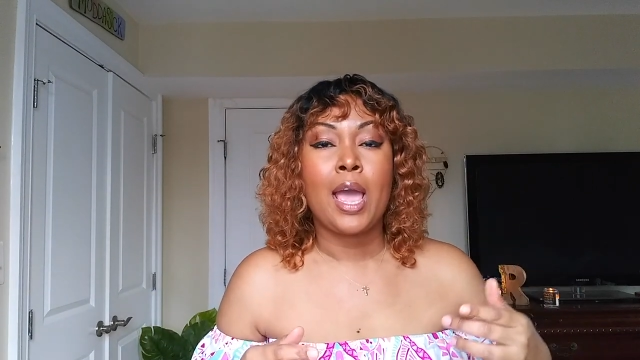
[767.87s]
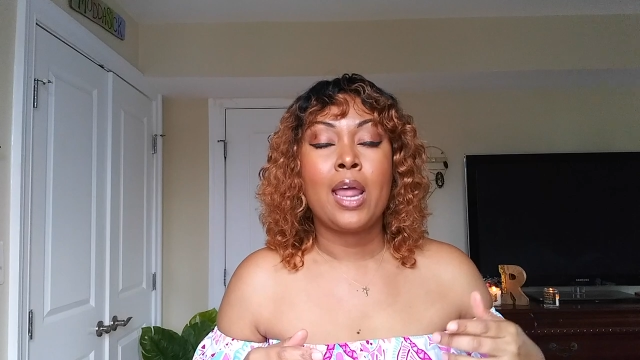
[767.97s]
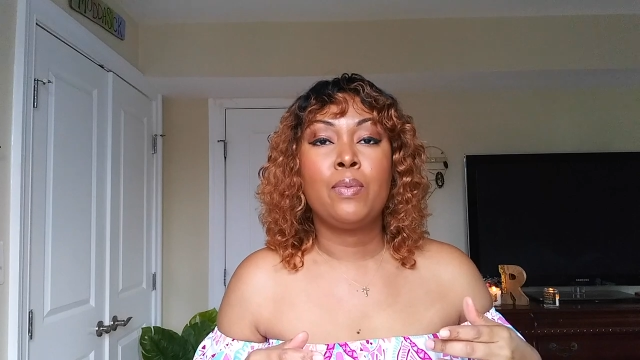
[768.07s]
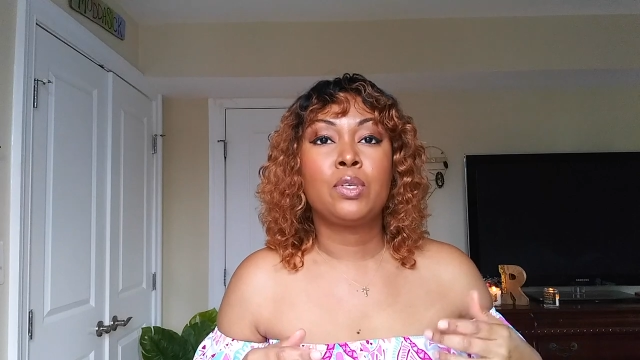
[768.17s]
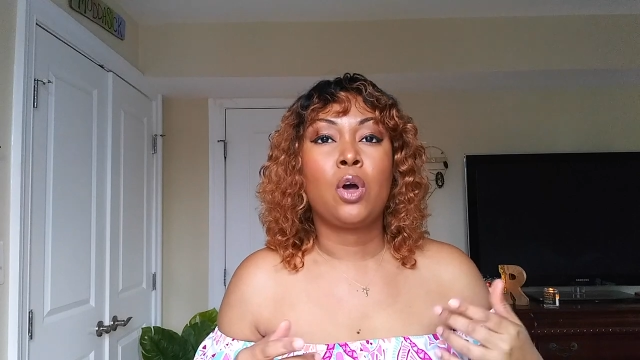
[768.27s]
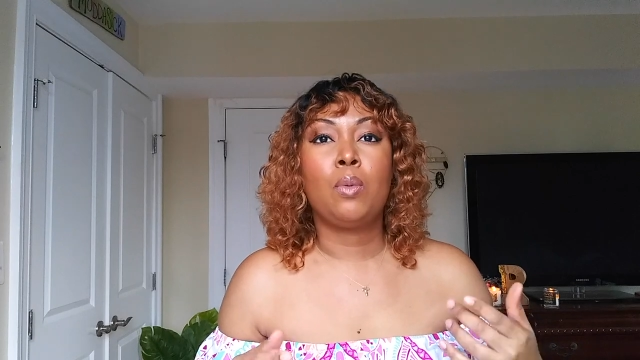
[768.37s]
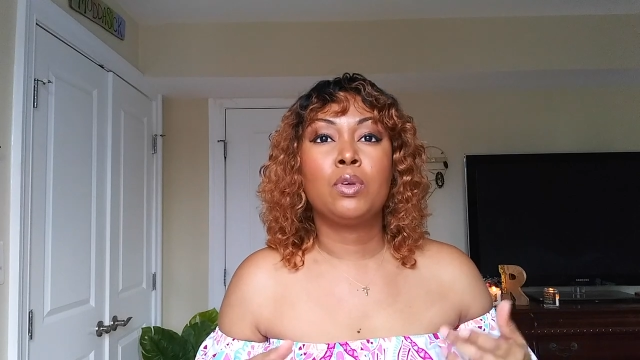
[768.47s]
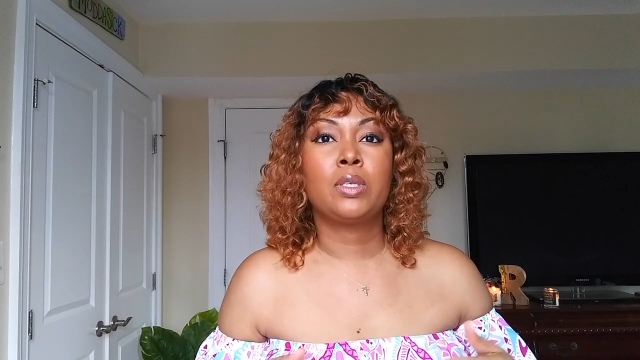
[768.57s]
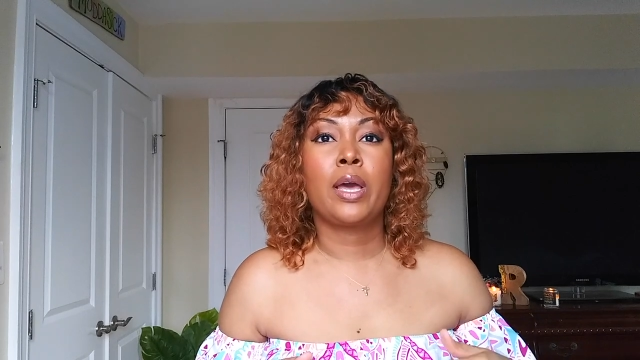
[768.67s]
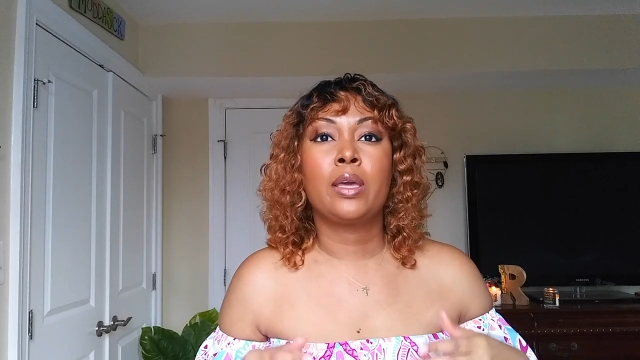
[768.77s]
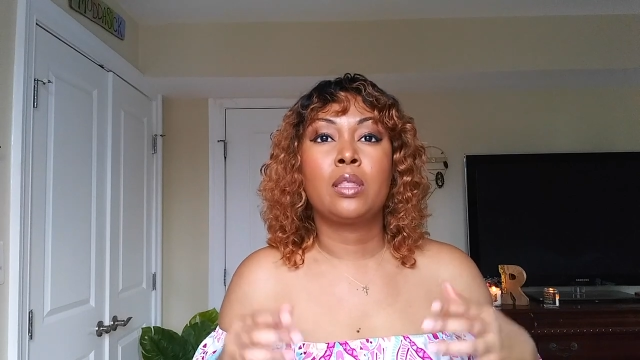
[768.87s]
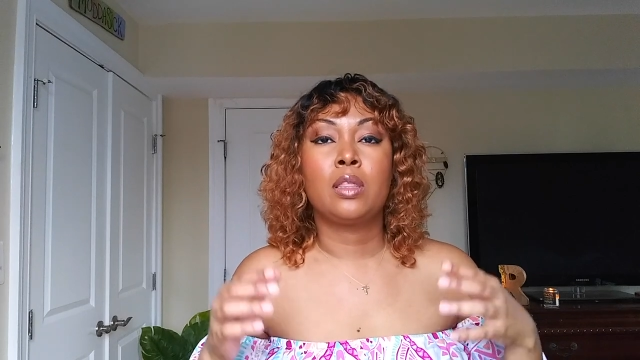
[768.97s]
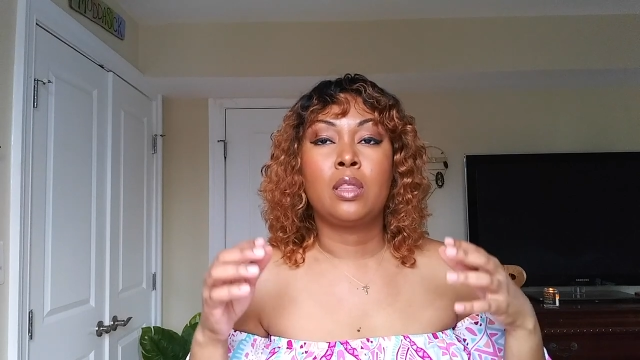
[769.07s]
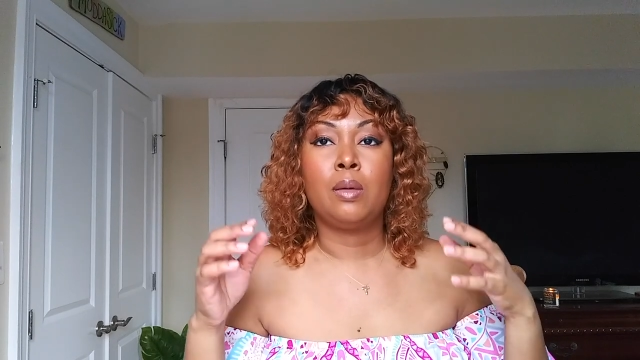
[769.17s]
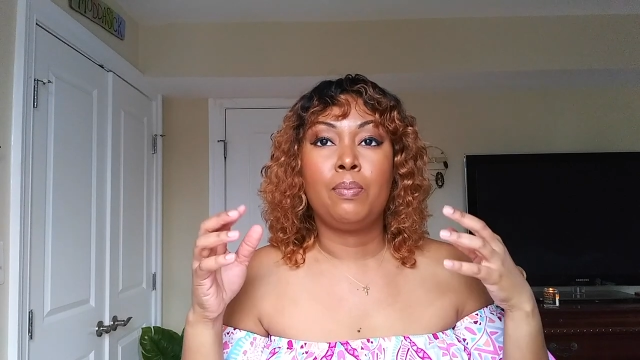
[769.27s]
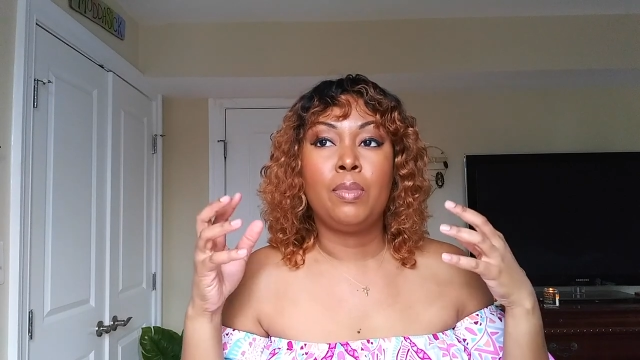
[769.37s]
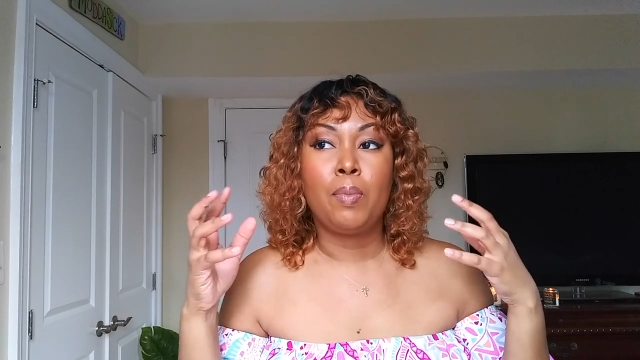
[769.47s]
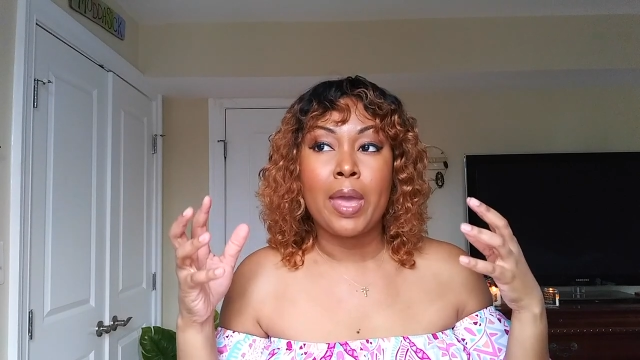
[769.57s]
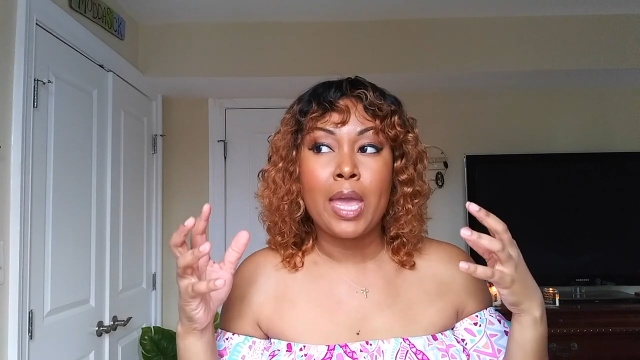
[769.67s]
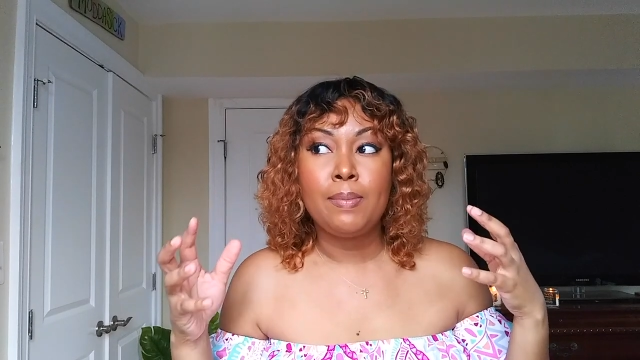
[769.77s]
and it was almost like the
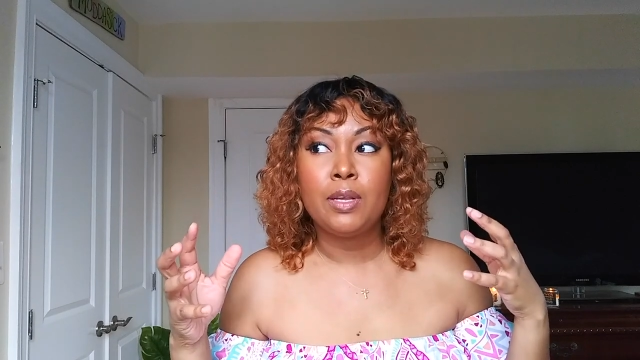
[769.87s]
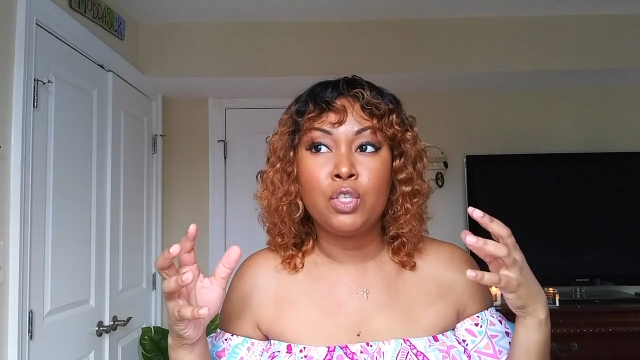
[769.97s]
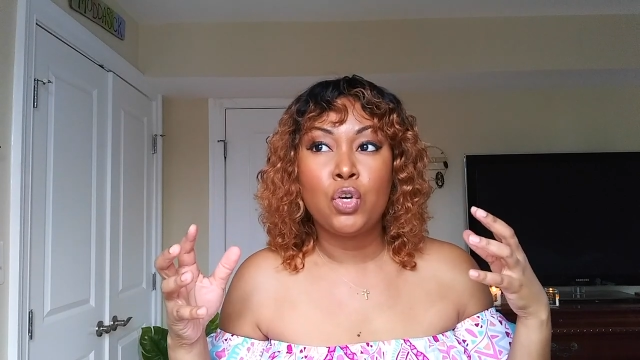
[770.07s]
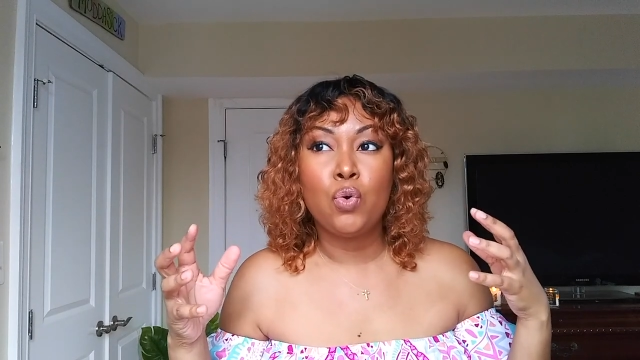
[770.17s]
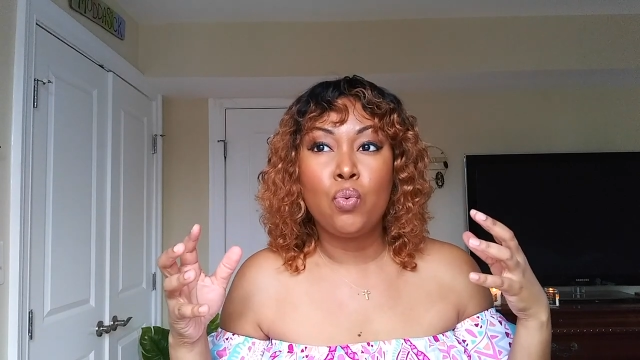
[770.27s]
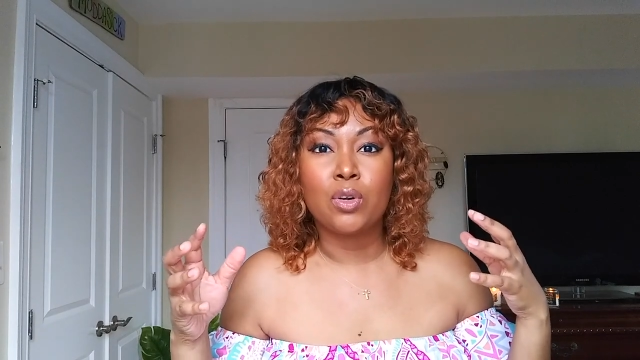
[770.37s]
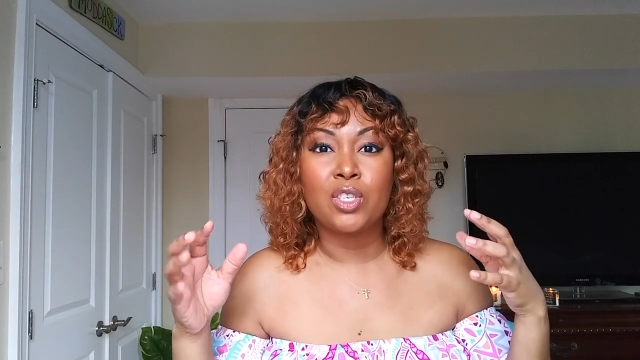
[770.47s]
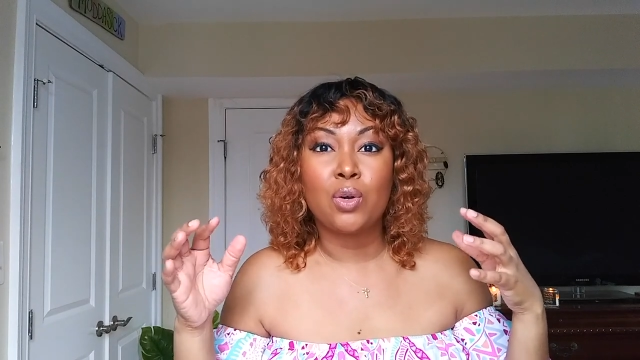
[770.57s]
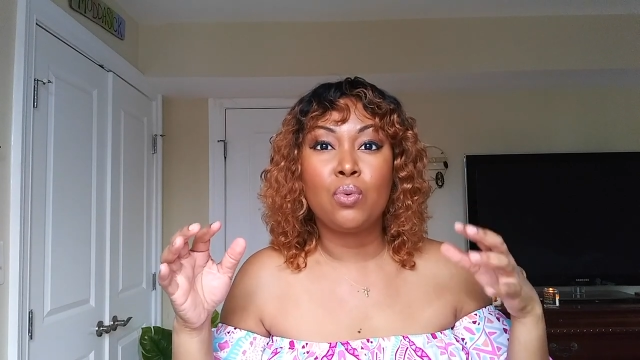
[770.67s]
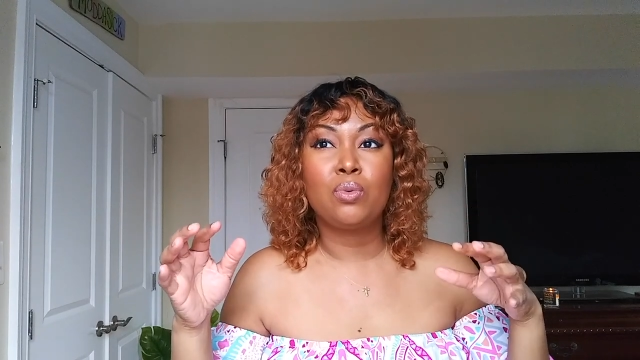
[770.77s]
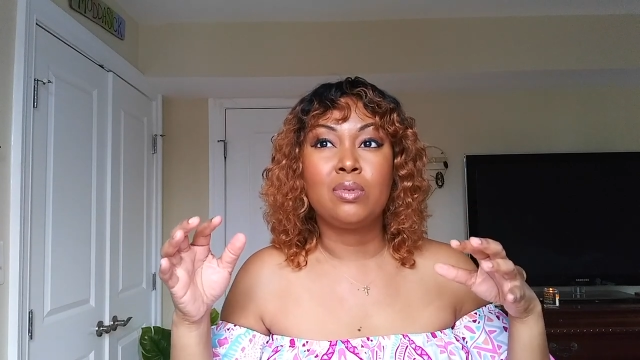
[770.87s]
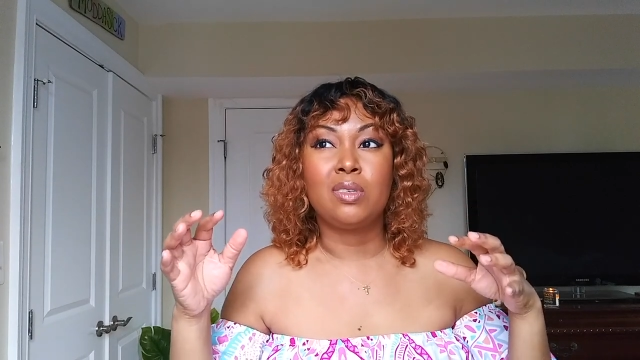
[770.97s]
Bahamians who were so